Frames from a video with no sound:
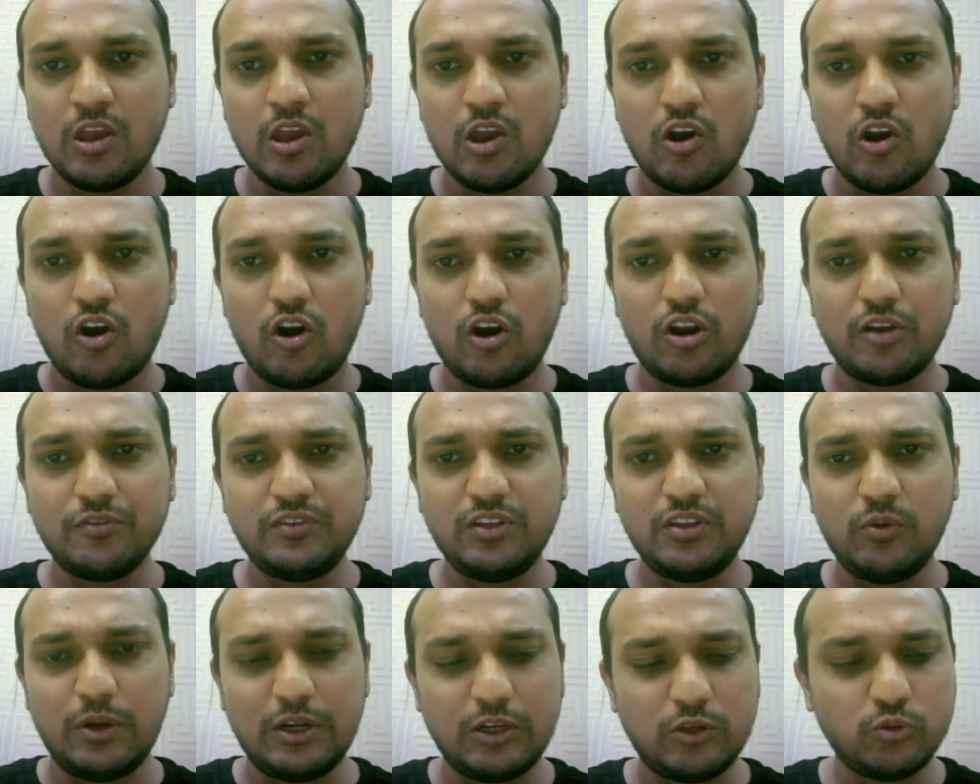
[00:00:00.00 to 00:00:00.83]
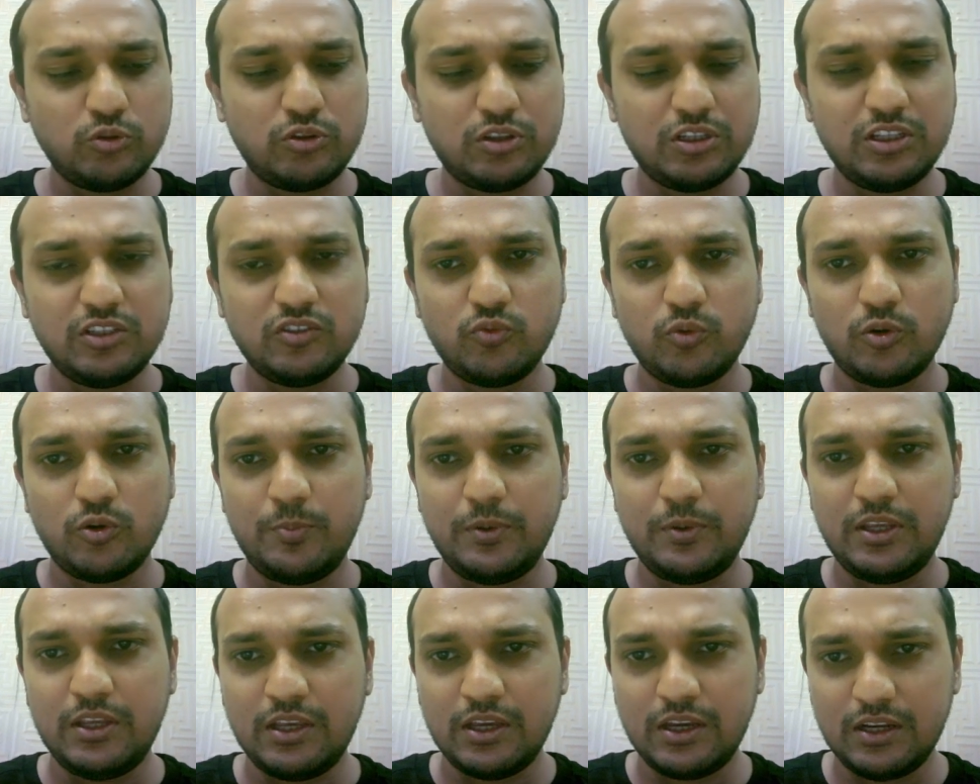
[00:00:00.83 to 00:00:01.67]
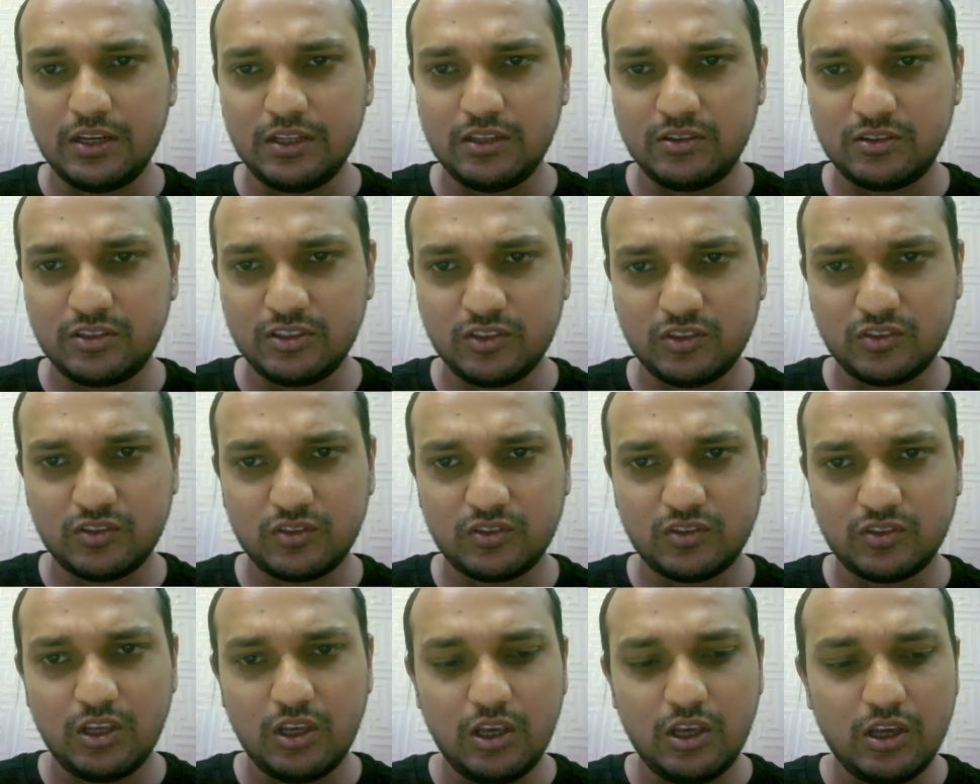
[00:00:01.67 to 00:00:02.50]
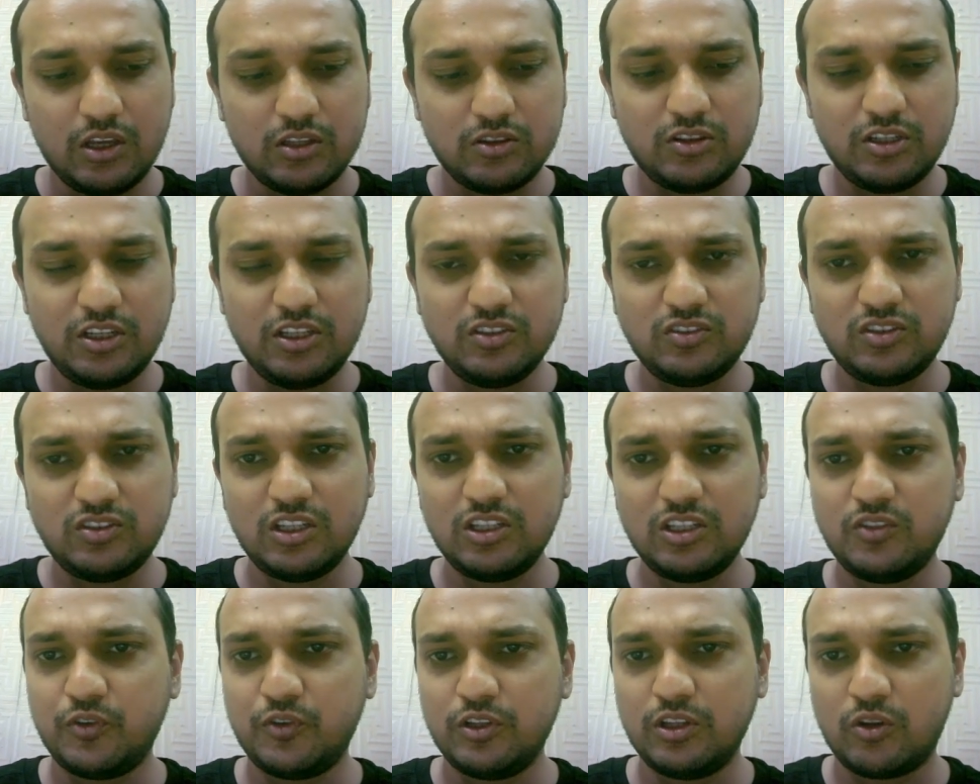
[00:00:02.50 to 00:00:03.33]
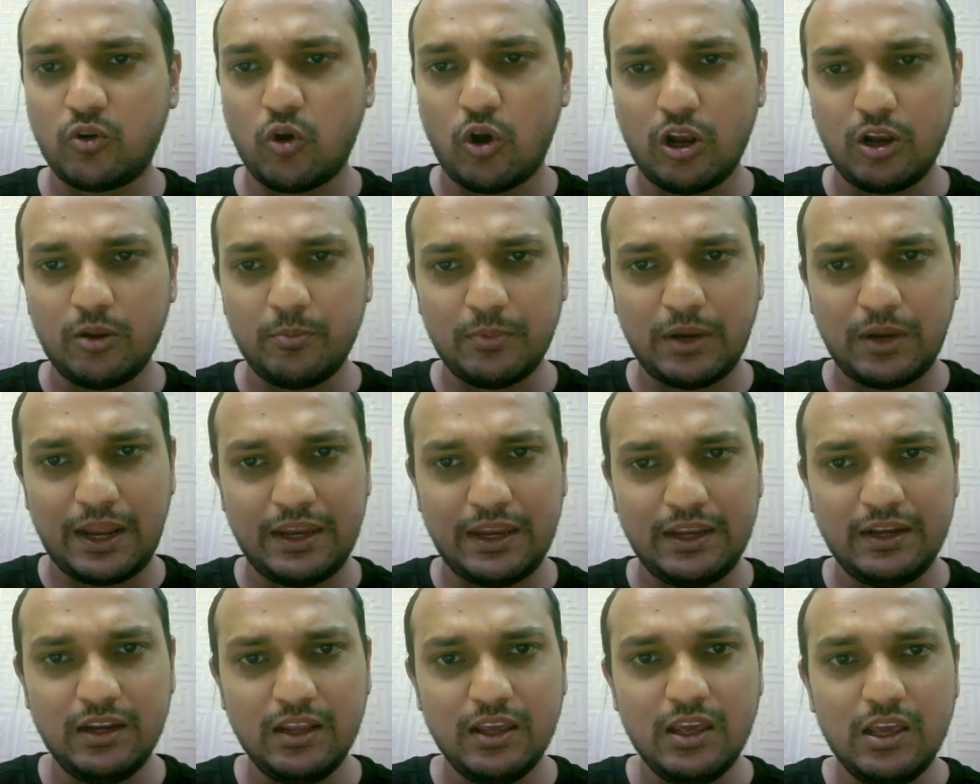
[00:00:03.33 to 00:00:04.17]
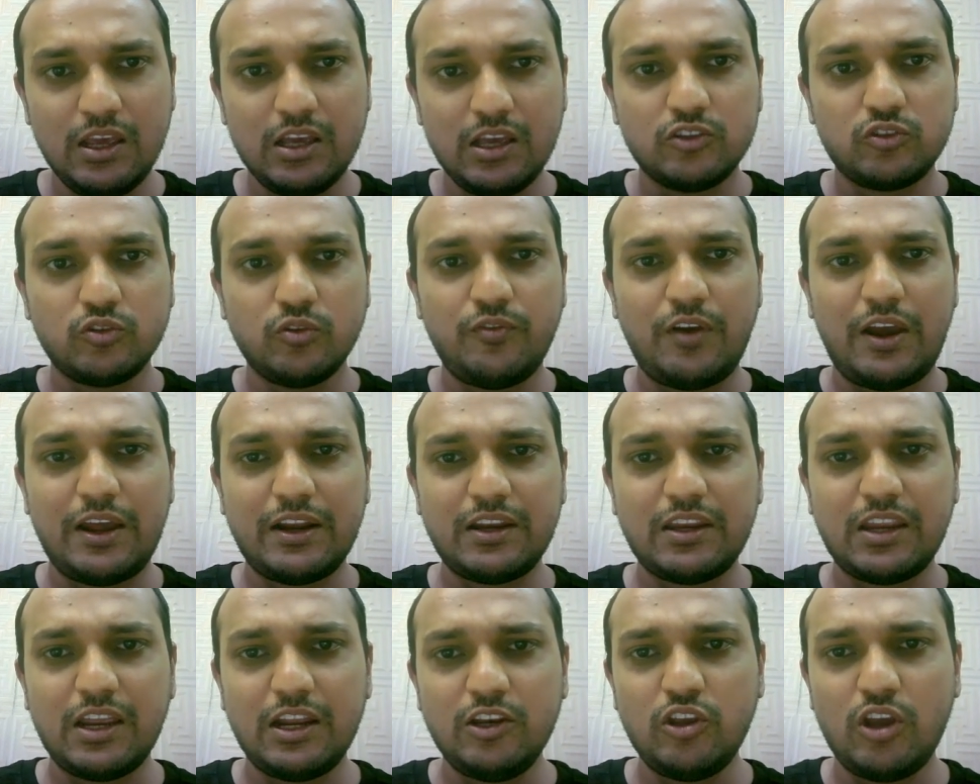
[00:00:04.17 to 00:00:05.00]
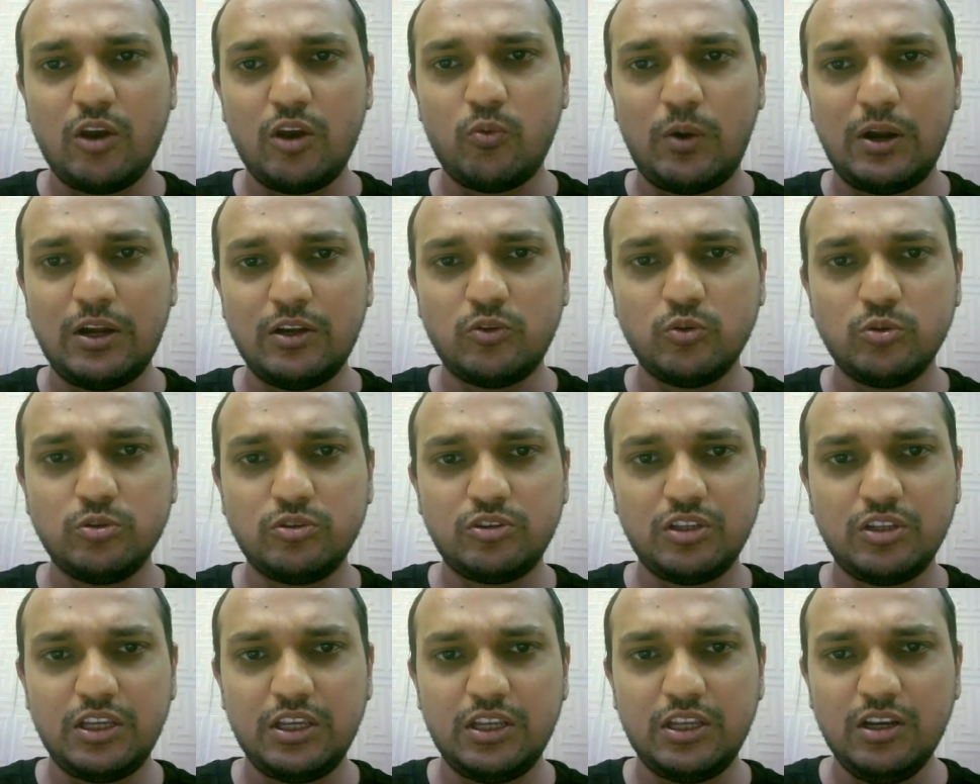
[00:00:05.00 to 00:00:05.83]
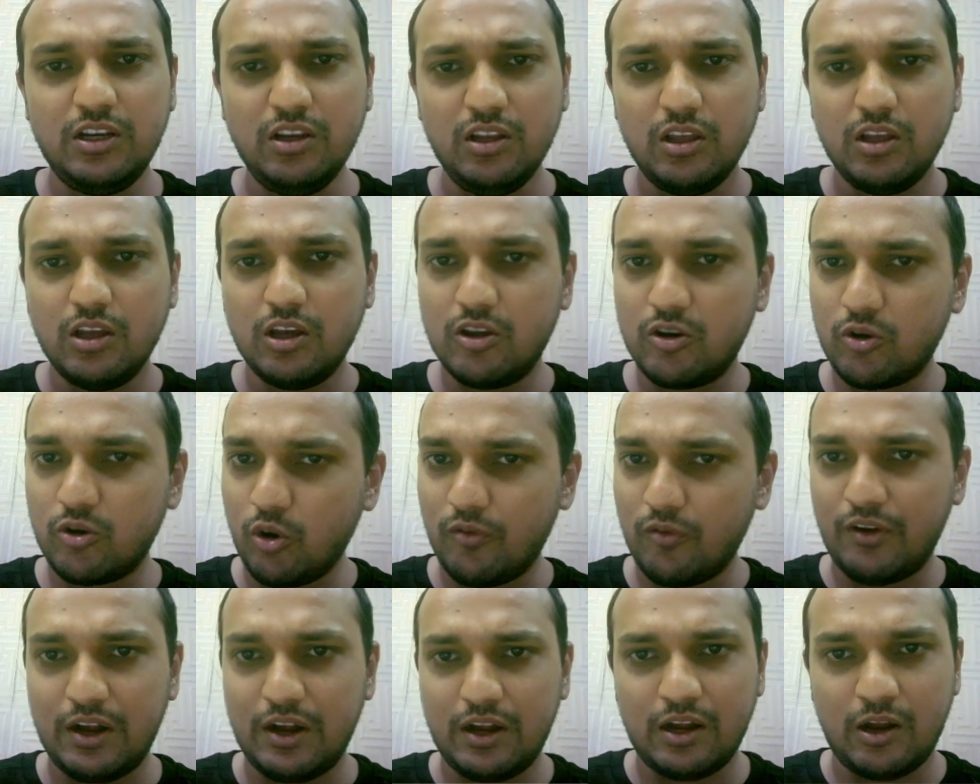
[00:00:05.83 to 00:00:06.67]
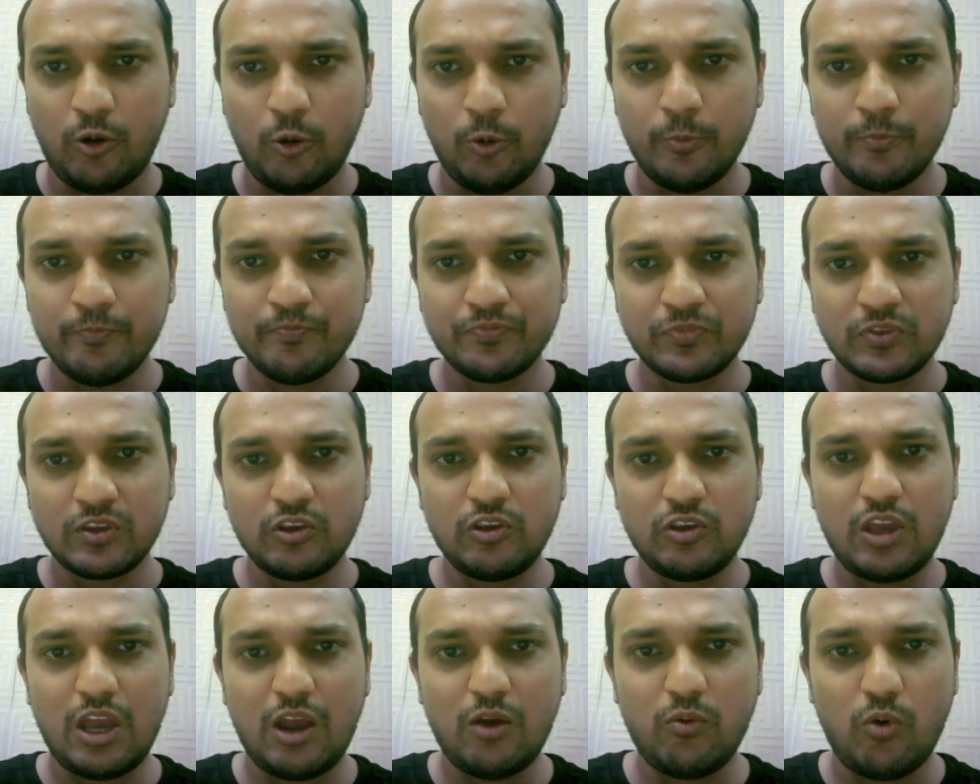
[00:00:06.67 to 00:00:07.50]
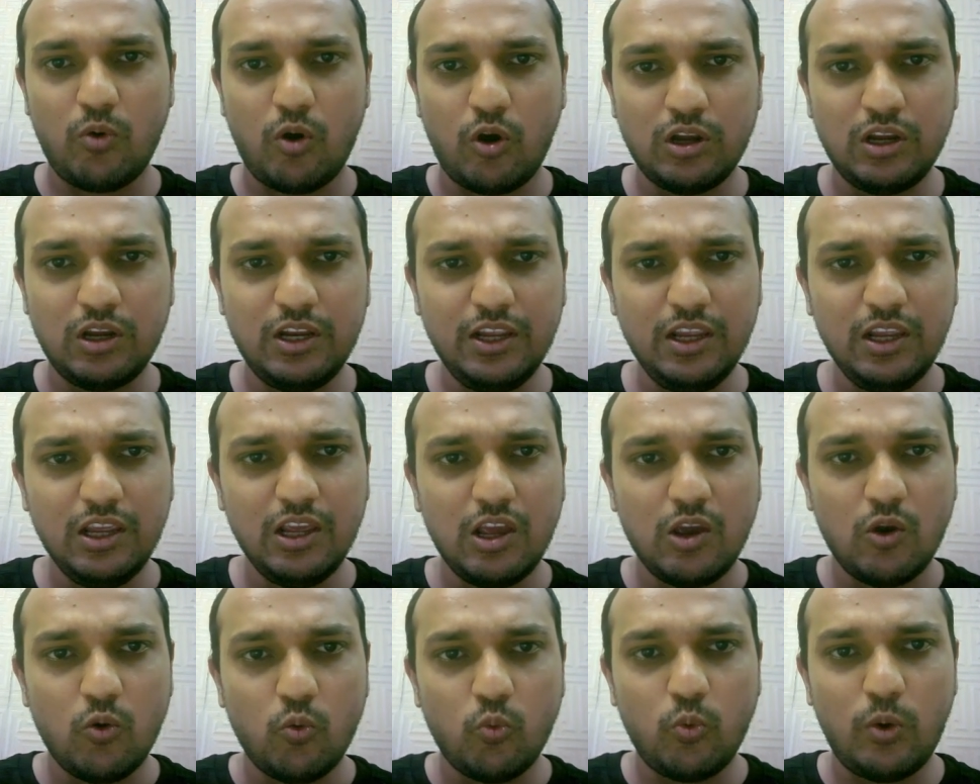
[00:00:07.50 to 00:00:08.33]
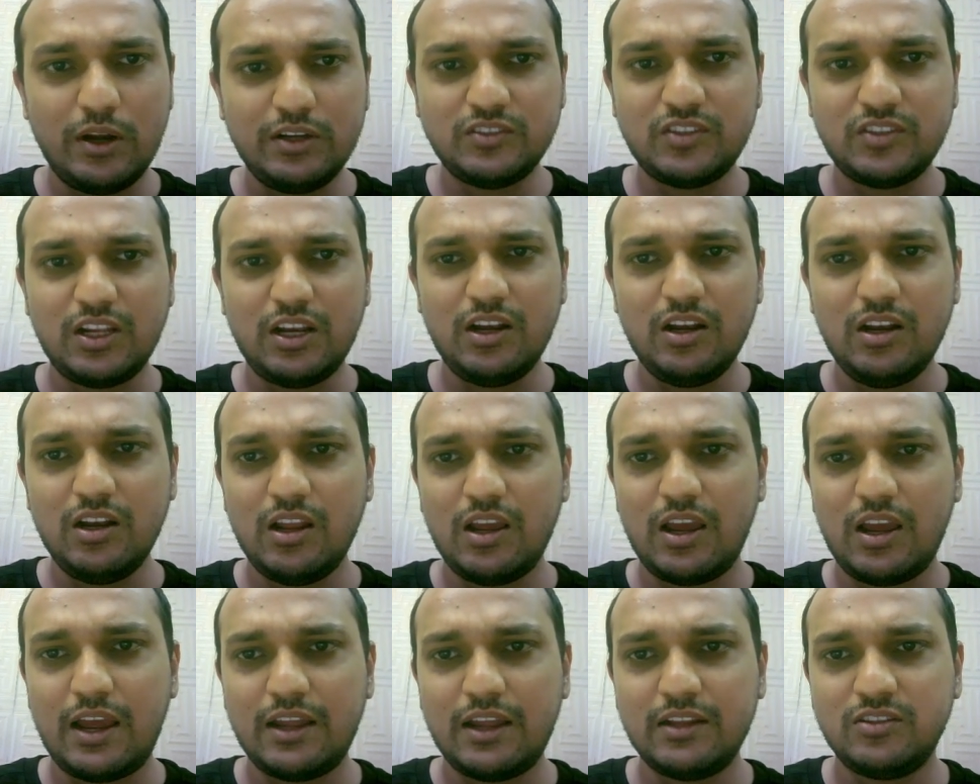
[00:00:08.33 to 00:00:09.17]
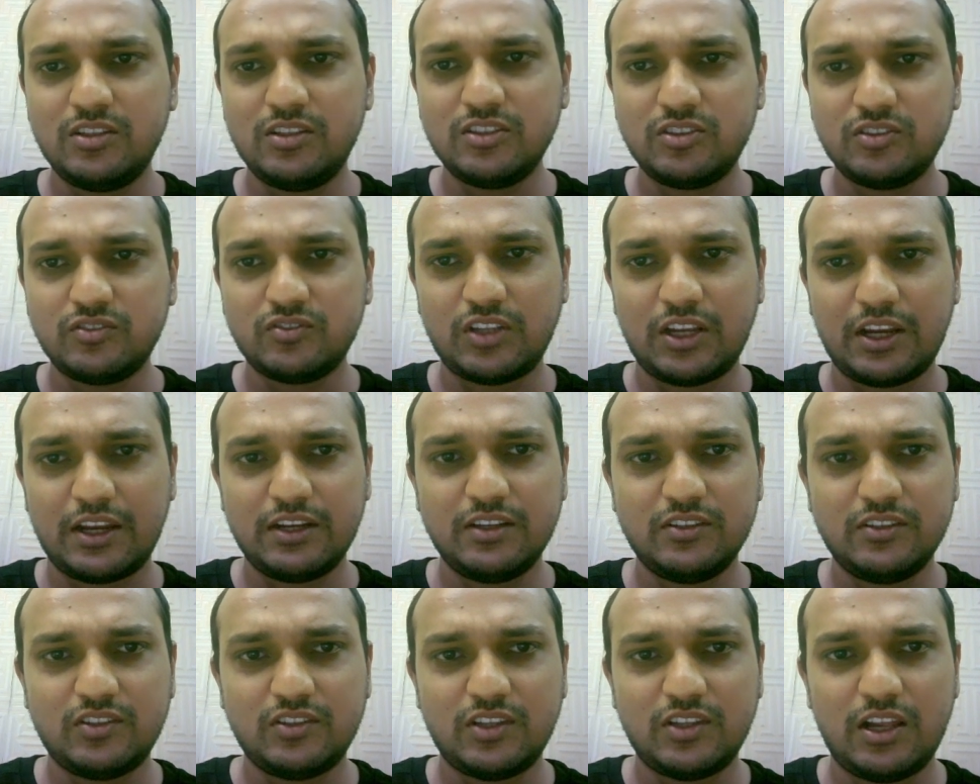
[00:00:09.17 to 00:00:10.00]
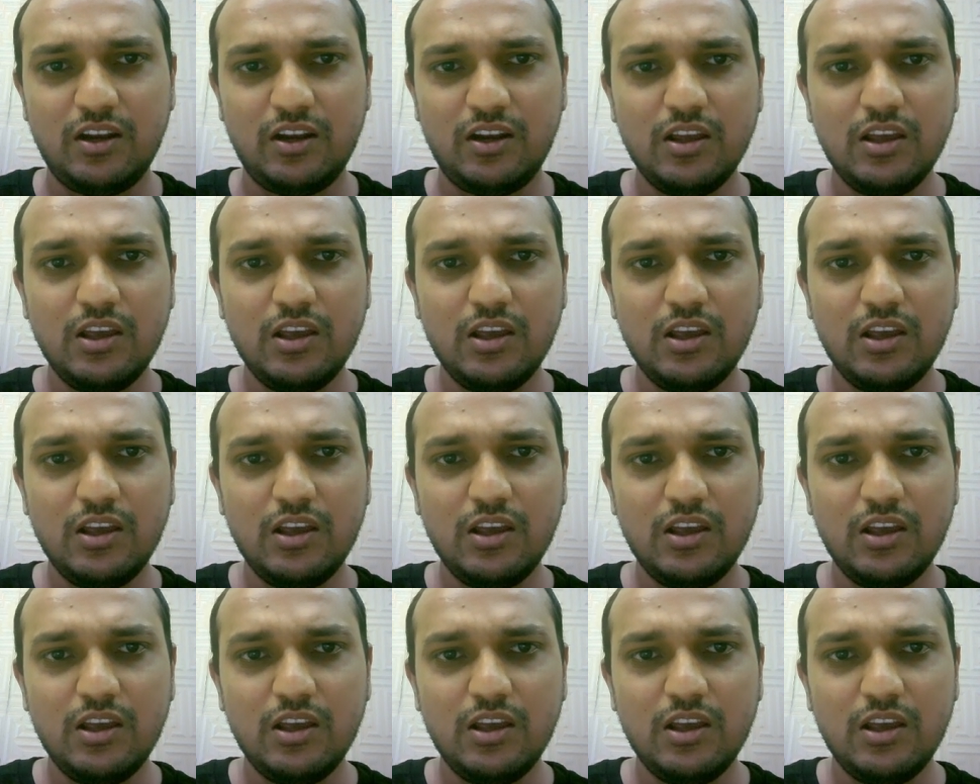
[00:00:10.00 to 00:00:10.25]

All of the 1, 2, 3's will be here in this 3 cells for the column 9. So where can you have 1, 2, 3 in row 1 now? You have only 1 cell and this second cell.